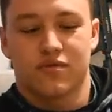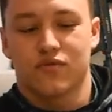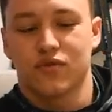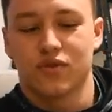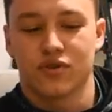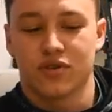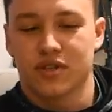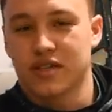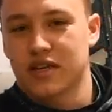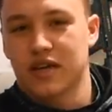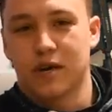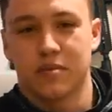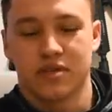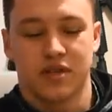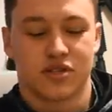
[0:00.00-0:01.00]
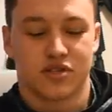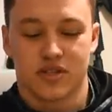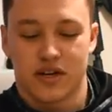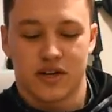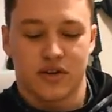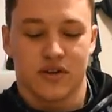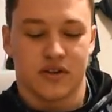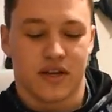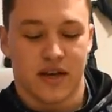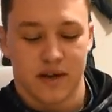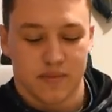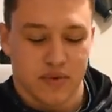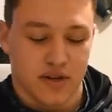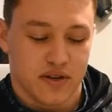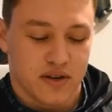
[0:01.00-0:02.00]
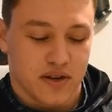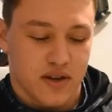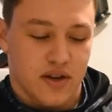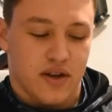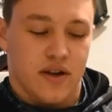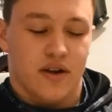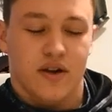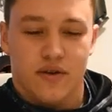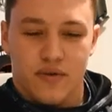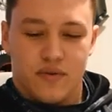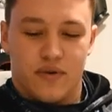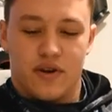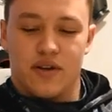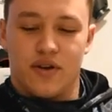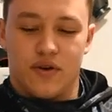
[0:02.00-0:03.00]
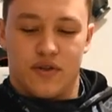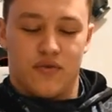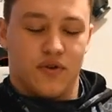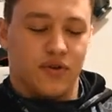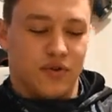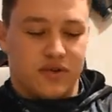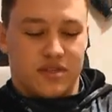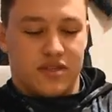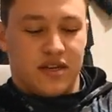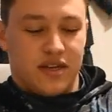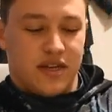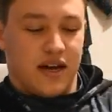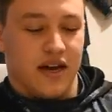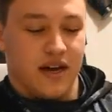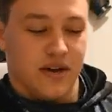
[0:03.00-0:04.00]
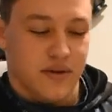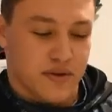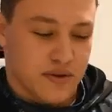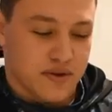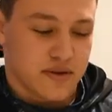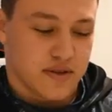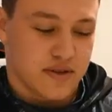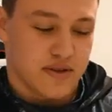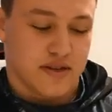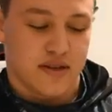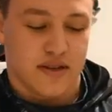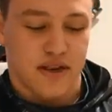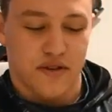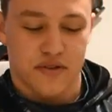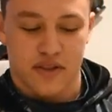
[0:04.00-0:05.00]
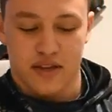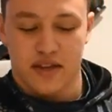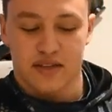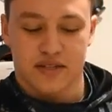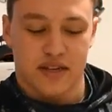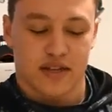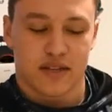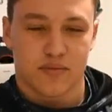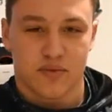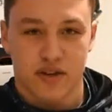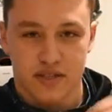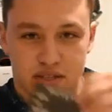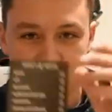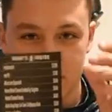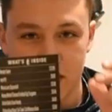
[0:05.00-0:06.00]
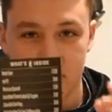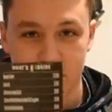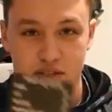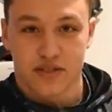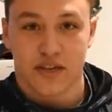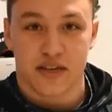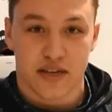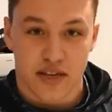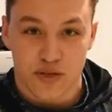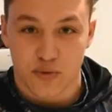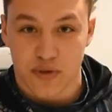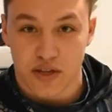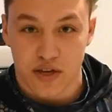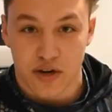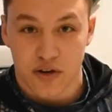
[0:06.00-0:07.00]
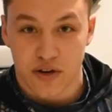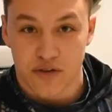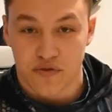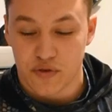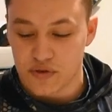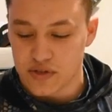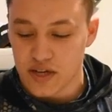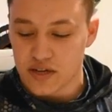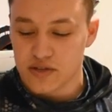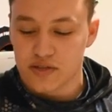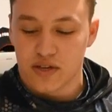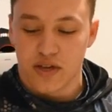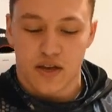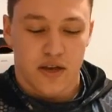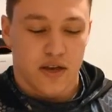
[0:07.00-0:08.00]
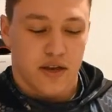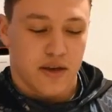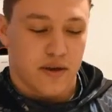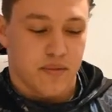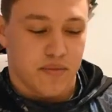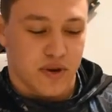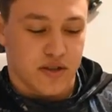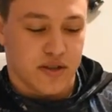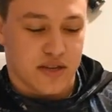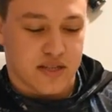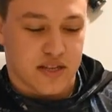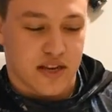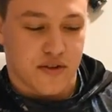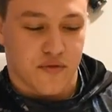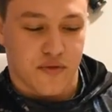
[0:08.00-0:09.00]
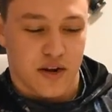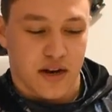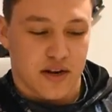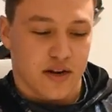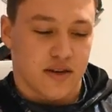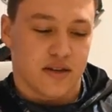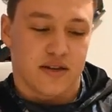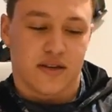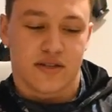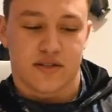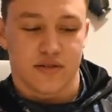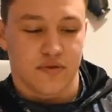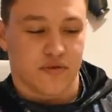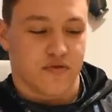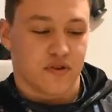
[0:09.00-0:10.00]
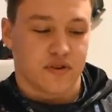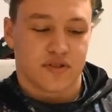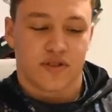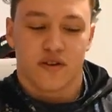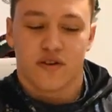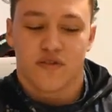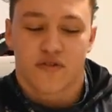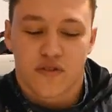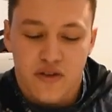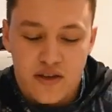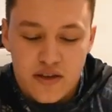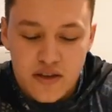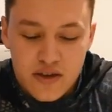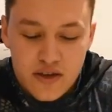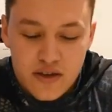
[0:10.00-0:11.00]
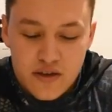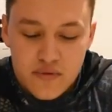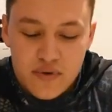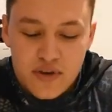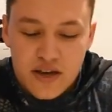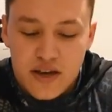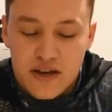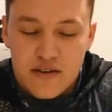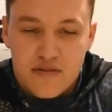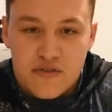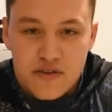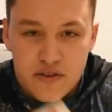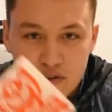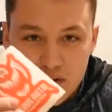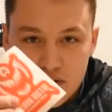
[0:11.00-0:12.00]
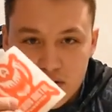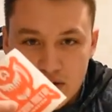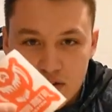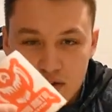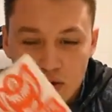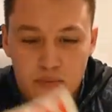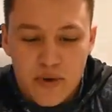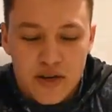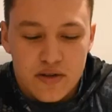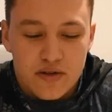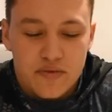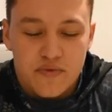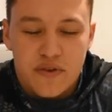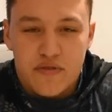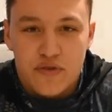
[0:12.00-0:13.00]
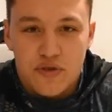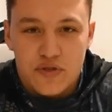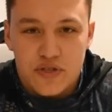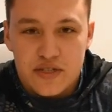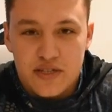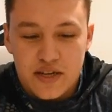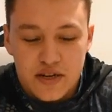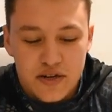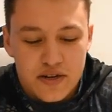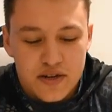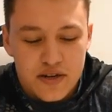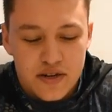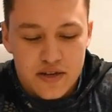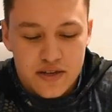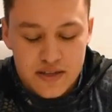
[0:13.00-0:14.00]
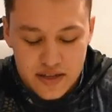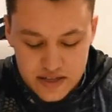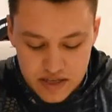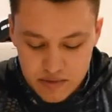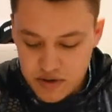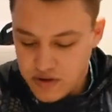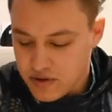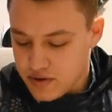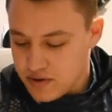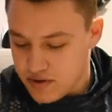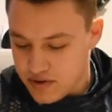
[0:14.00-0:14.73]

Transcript: rulers and the competition and all that, but we're going to go through and see how everything is. I got the prices here. I'll tell you guys what they are in a few seconds. But let's get right on into it. First off, we have Hero Metal. We have a new sticker. That's going to be